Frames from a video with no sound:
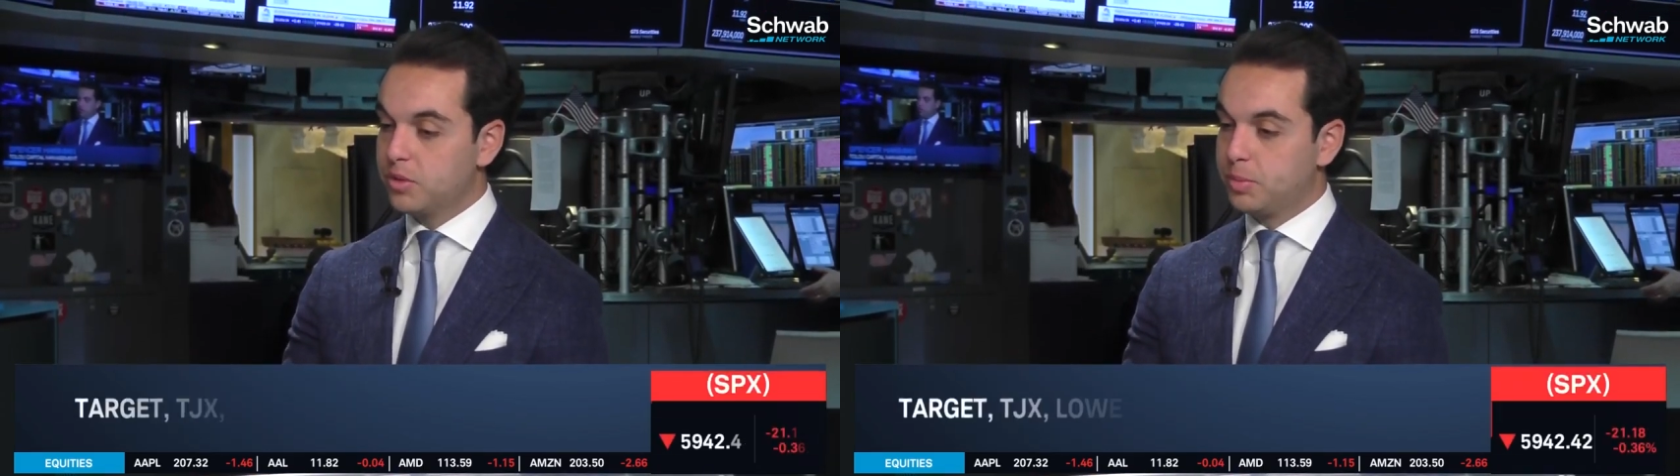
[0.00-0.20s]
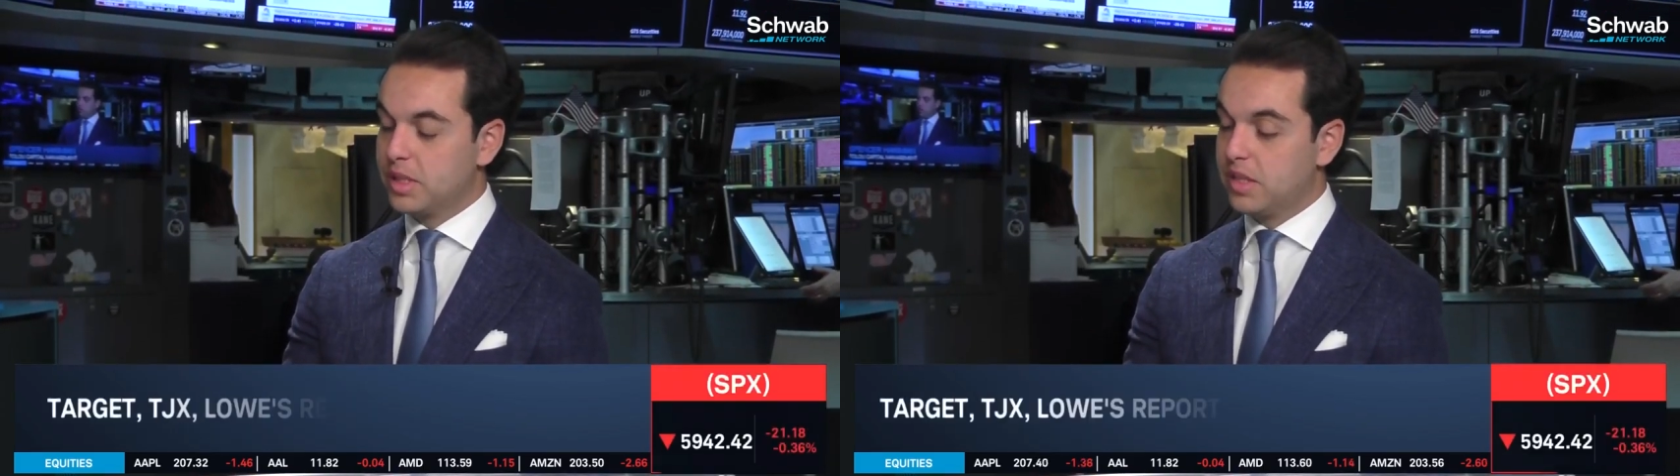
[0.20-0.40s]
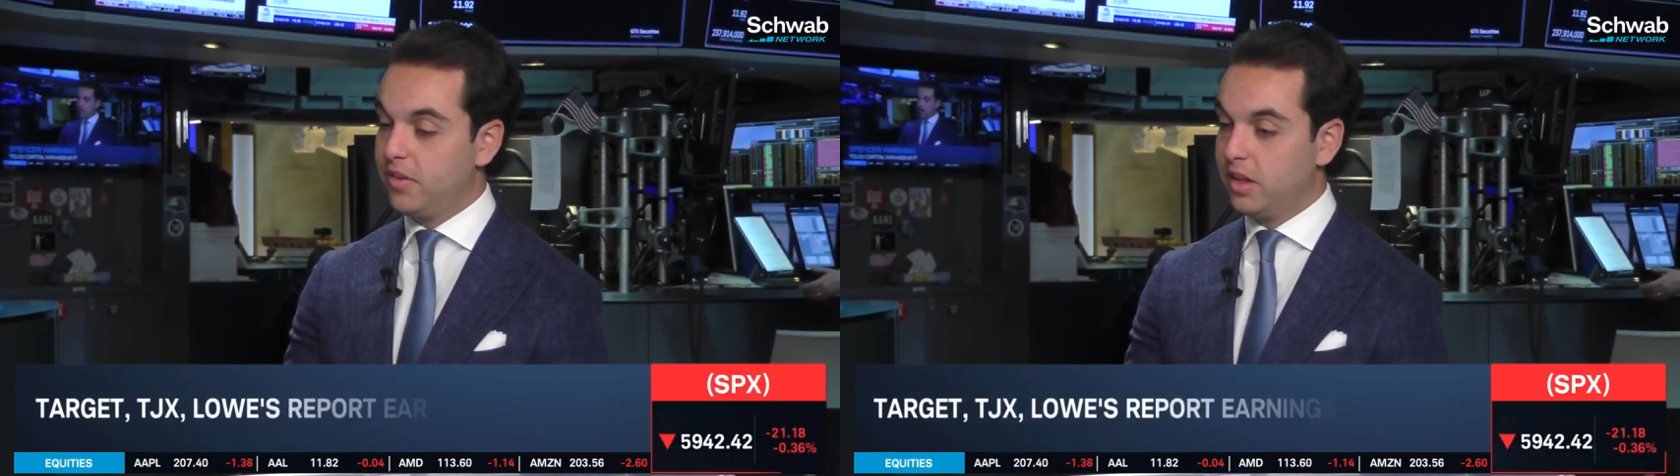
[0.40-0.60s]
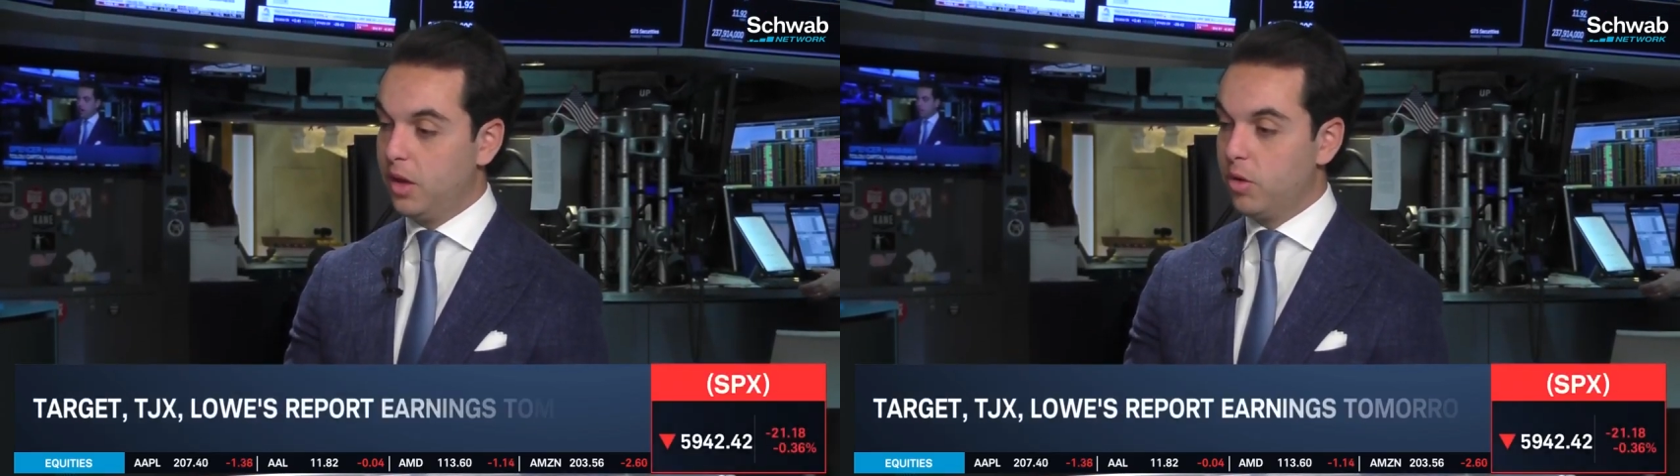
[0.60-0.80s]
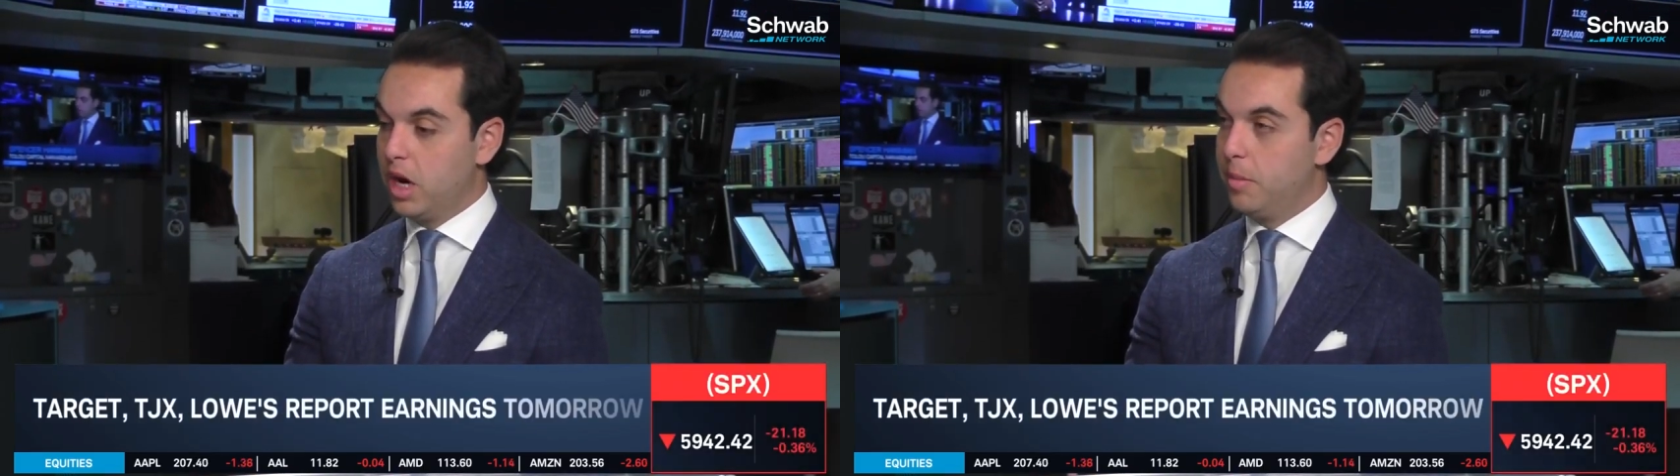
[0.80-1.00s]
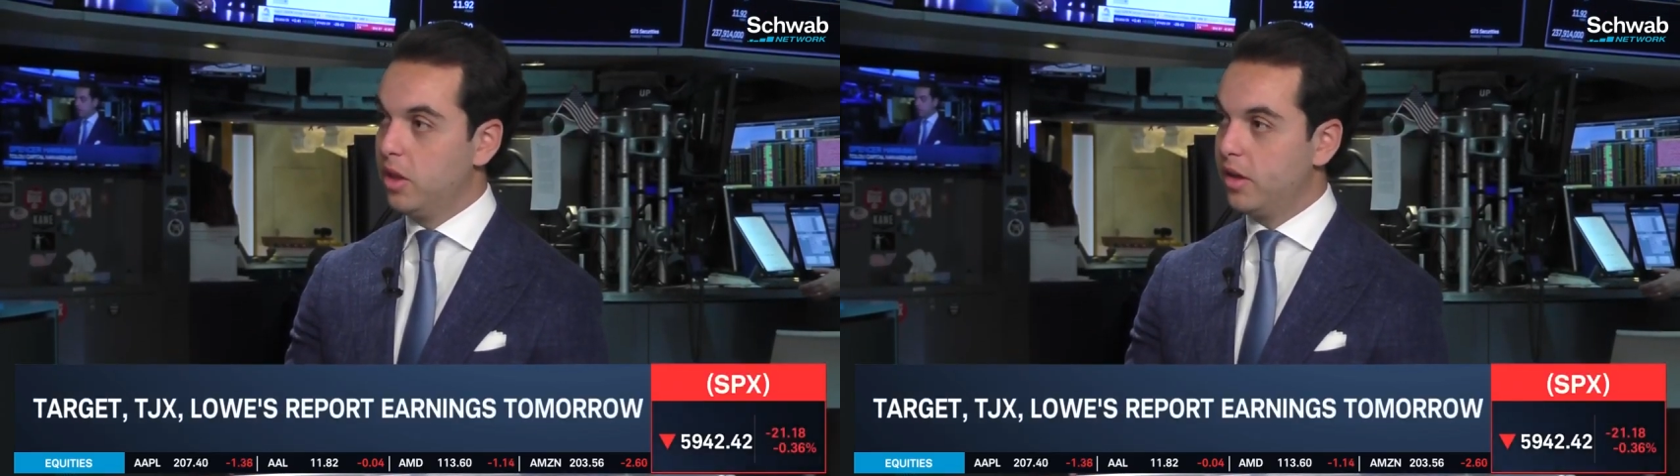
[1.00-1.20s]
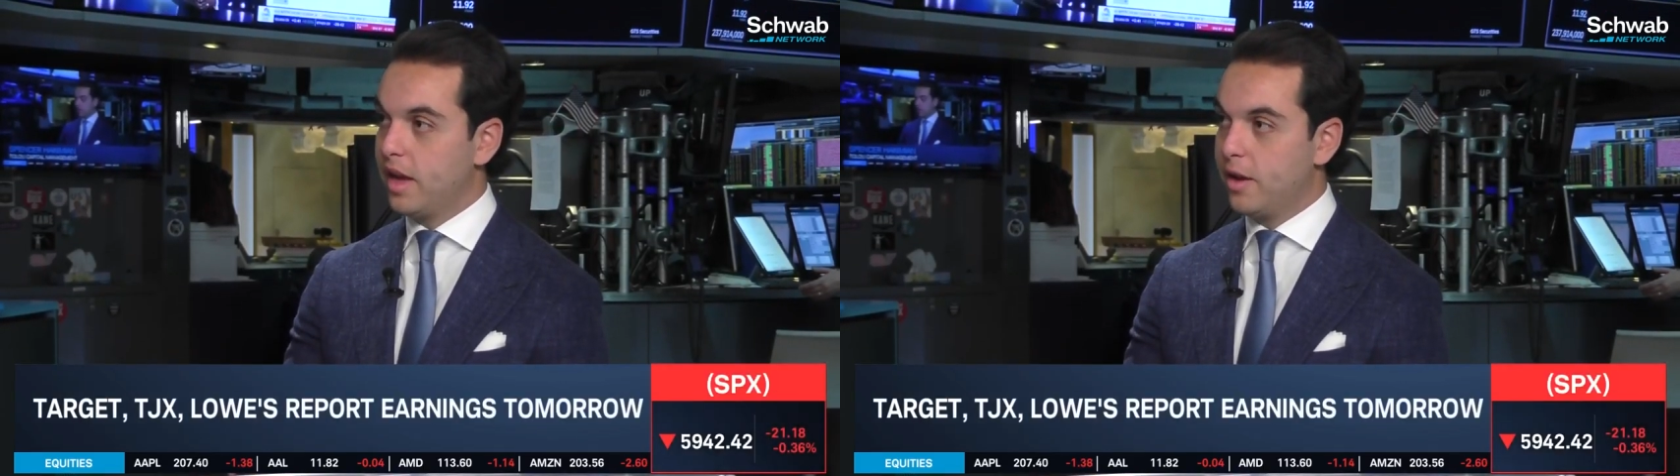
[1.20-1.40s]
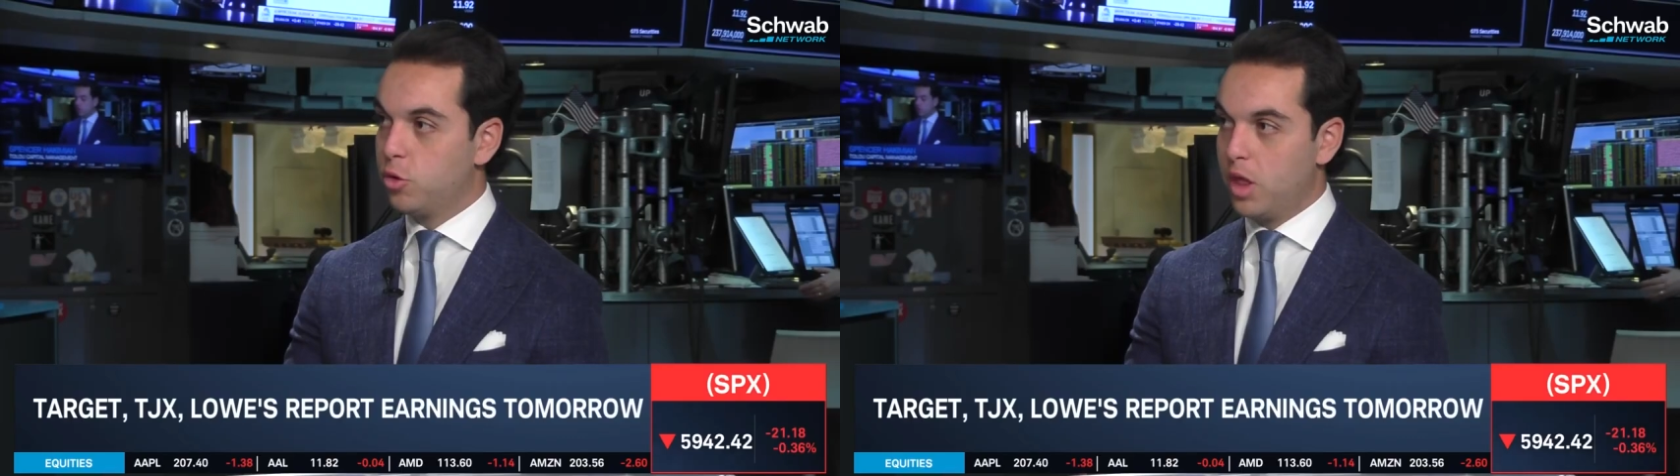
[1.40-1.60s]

specifically, we're going to be looking at,